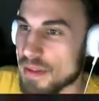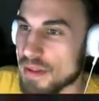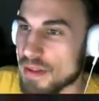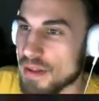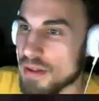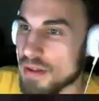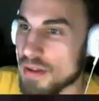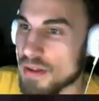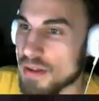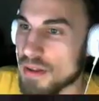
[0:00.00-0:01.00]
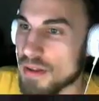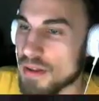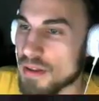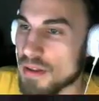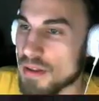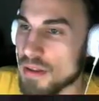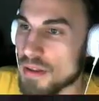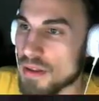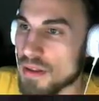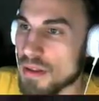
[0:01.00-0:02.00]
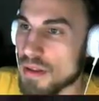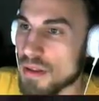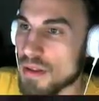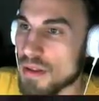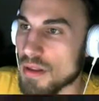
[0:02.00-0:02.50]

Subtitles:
(no one is talking)